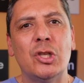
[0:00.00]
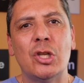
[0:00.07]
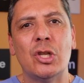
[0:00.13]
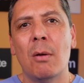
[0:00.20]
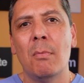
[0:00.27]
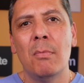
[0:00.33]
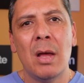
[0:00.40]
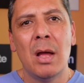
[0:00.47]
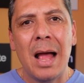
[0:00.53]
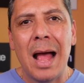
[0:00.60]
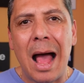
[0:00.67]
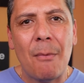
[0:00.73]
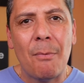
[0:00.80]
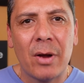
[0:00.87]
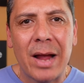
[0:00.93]
some
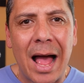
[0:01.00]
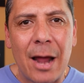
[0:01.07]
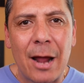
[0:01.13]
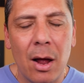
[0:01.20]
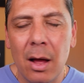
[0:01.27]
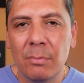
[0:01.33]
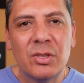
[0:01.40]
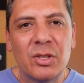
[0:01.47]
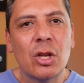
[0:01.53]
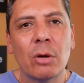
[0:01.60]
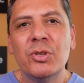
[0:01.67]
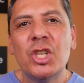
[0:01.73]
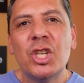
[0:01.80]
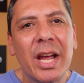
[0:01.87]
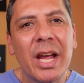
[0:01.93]
avocado,
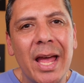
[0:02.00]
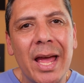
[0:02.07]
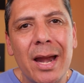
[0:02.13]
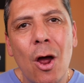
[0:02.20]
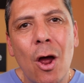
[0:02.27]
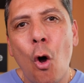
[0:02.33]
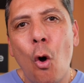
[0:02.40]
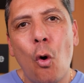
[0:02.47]
some chicken